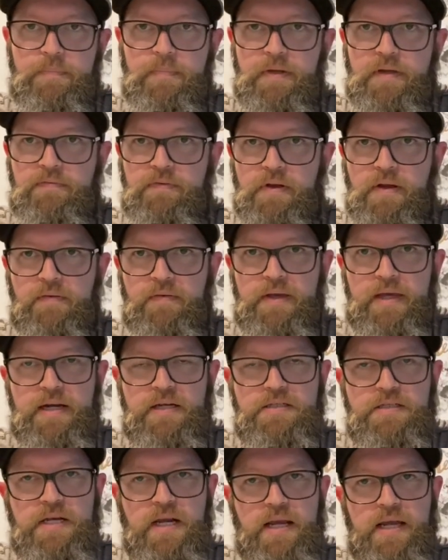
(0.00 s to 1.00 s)
If you ever get
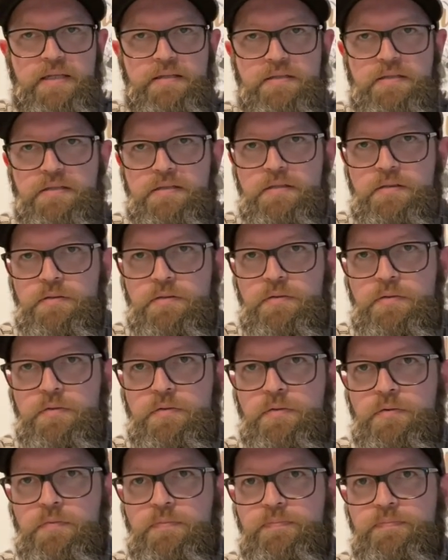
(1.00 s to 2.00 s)
a chance
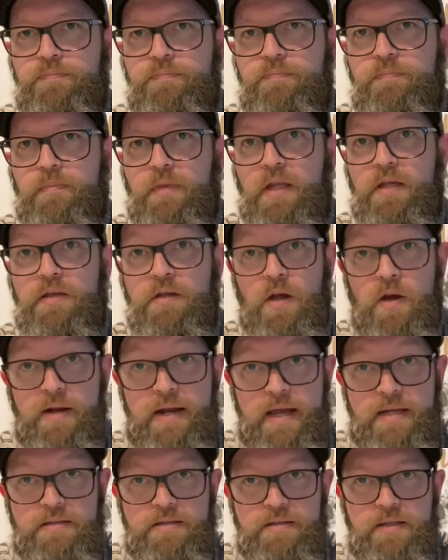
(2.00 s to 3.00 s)
to go
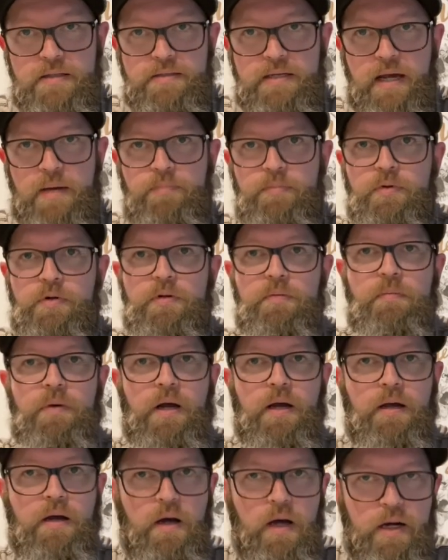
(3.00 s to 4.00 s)
down to the tap room,
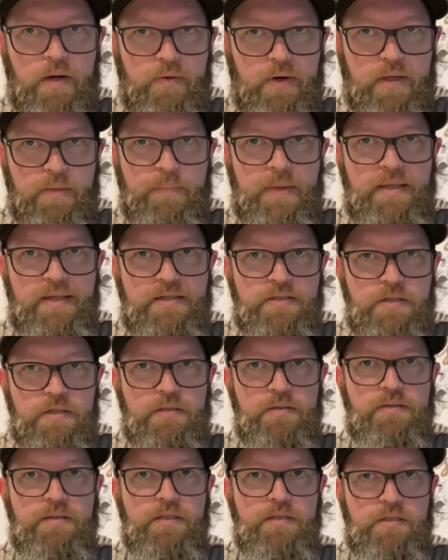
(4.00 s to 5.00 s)
I highly recommend that
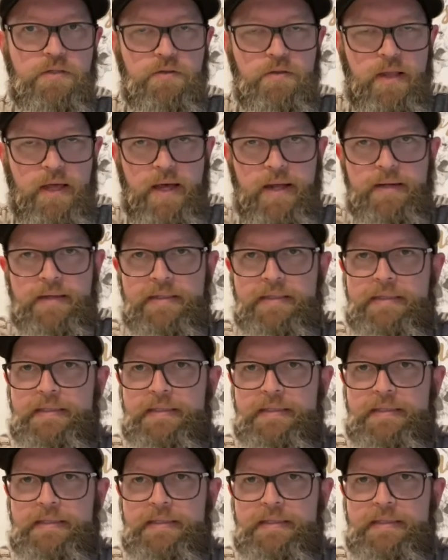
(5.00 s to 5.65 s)
you do that.